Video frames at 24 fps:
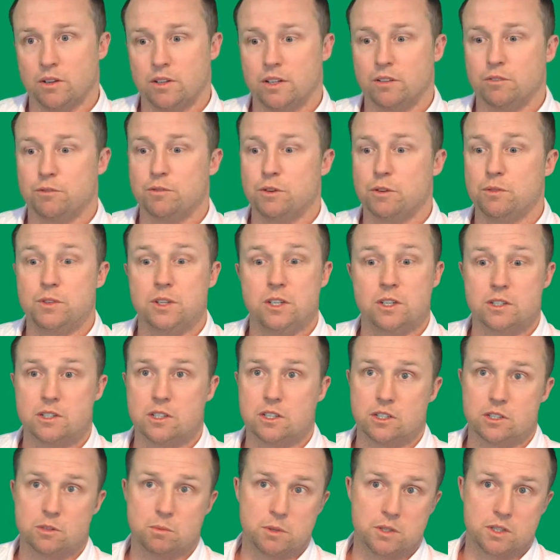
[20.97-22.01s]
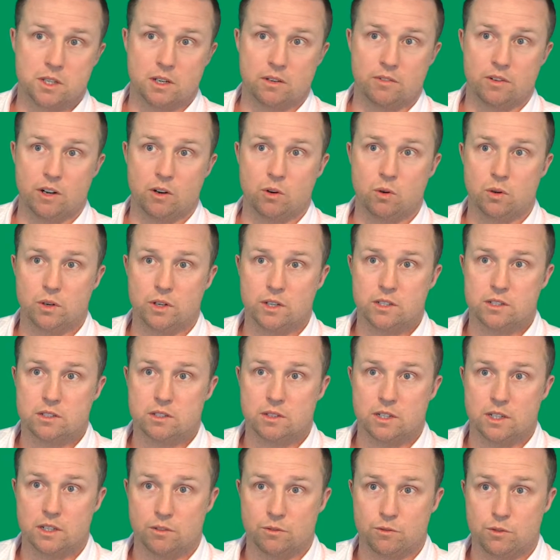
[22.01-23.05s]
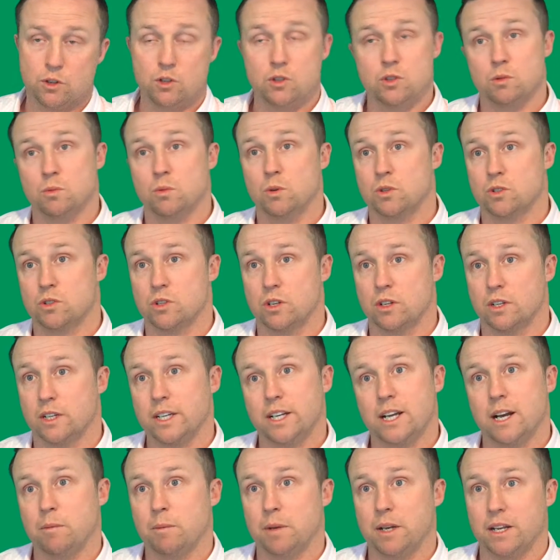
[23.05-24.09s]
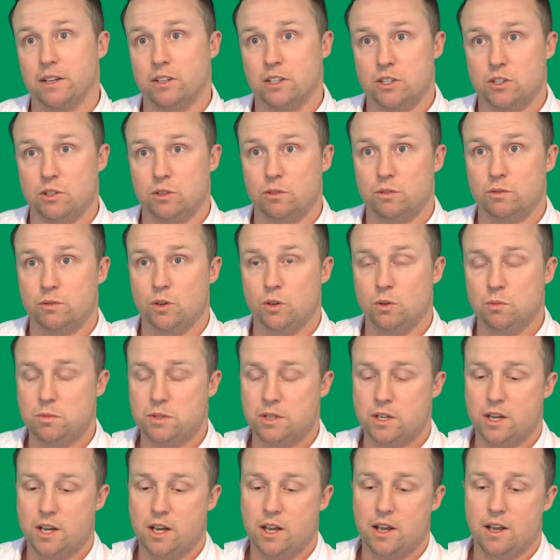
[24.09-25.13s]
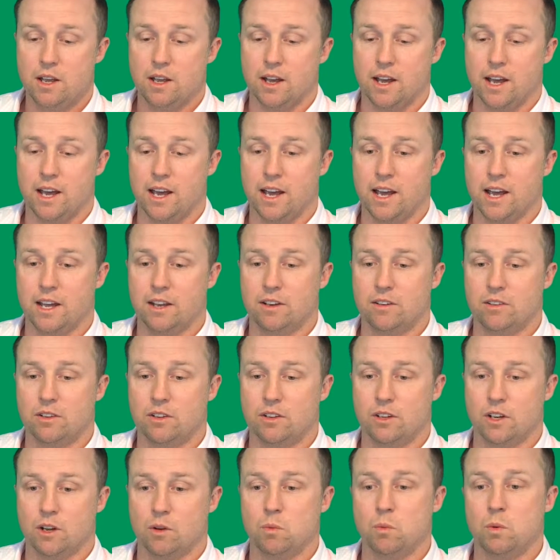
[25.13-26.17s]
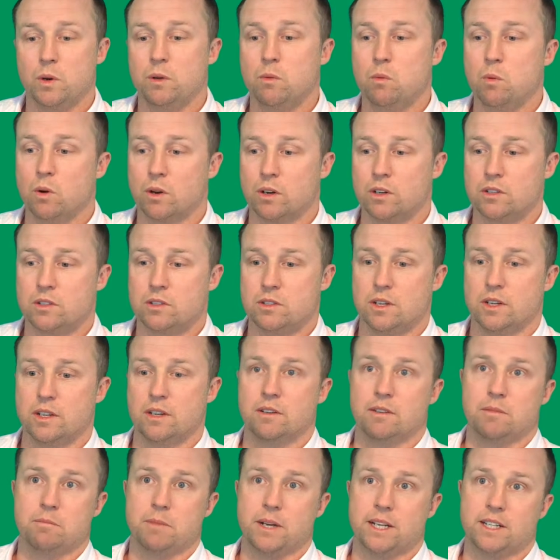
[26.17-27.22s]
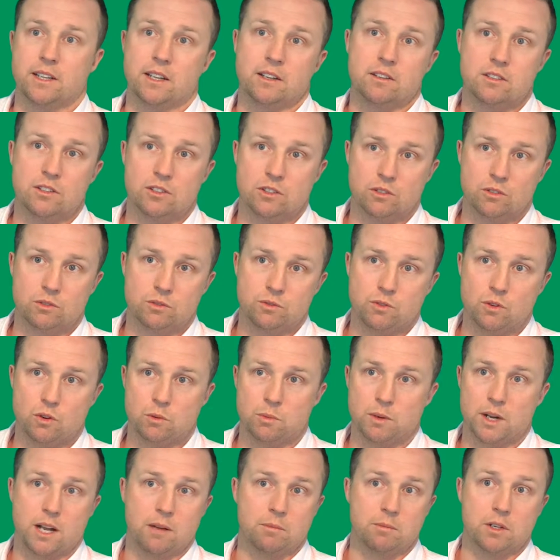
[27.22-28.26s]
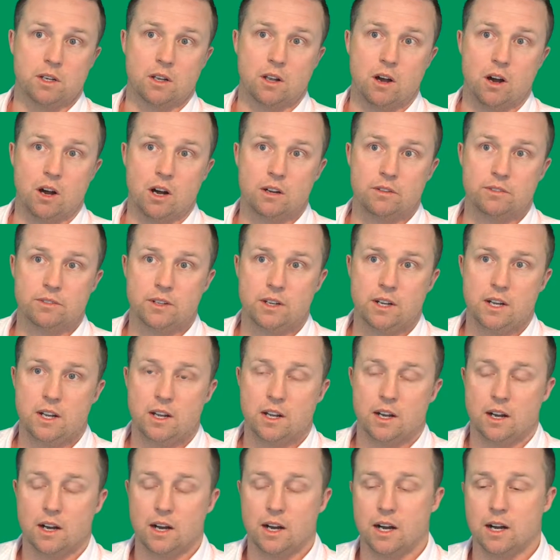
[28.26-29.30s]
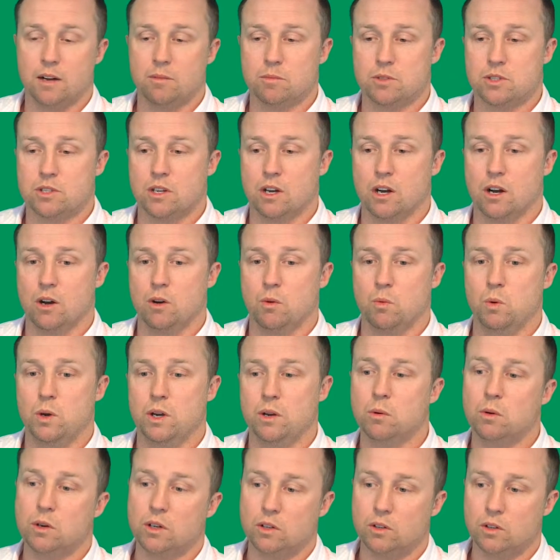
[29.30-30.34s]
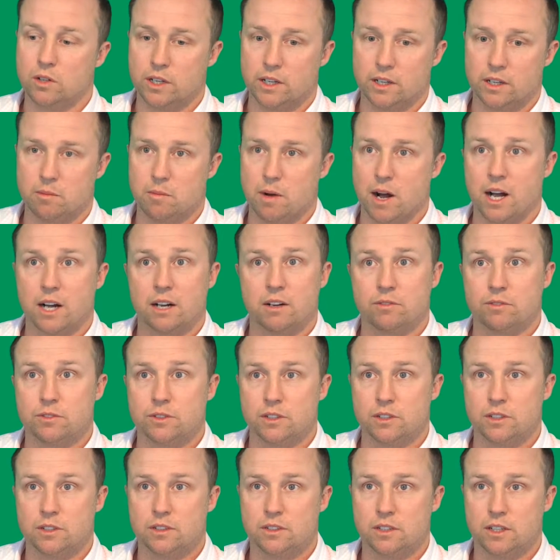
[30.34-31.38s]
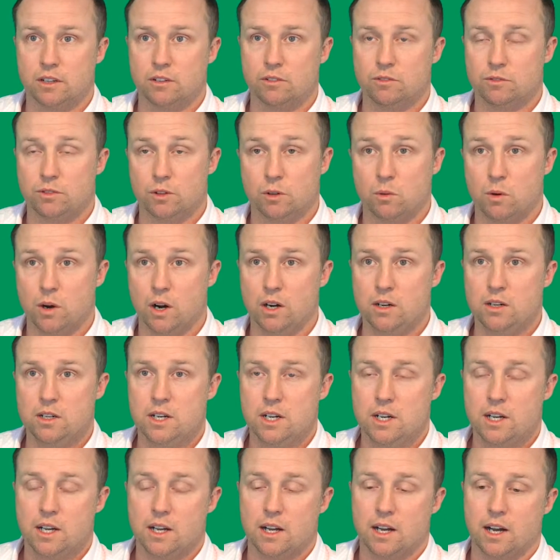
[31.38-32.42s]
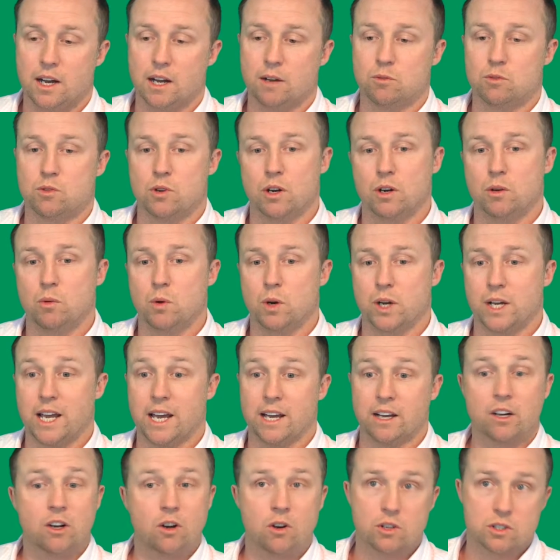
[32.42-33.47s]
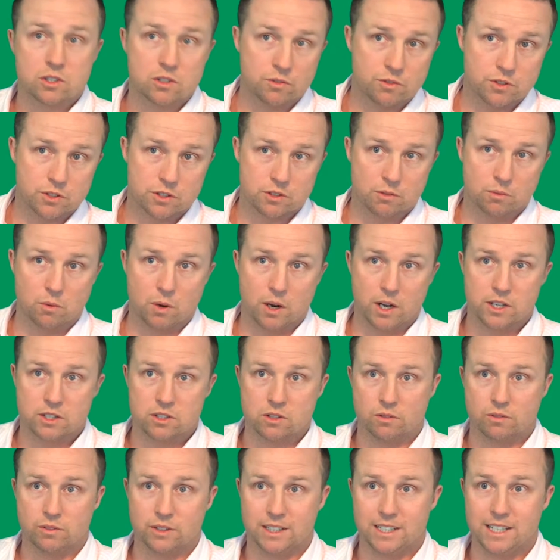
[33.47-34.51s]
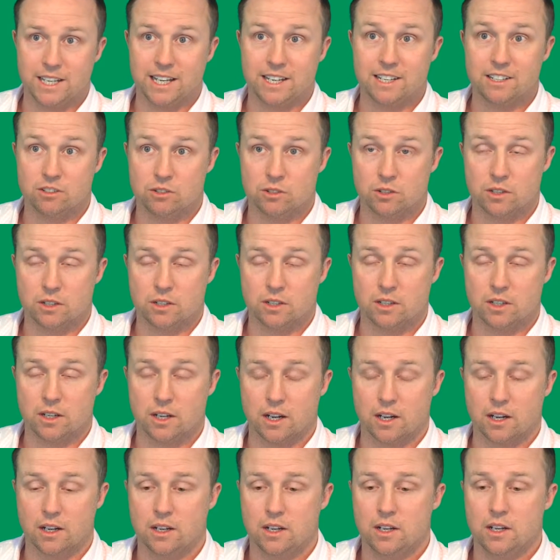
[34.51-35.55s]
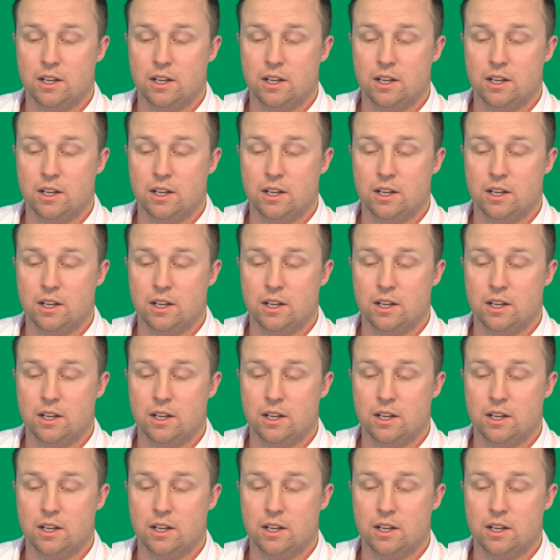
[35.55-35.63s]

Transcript: I think 50 to 60% of our audience in the future will certainly come in our digital forms. And you know, we wanted to make that digital form come to life. Um, so we were looking in the market for you know for a while, um, trying to work out cost-efficient ways of getting to the uh,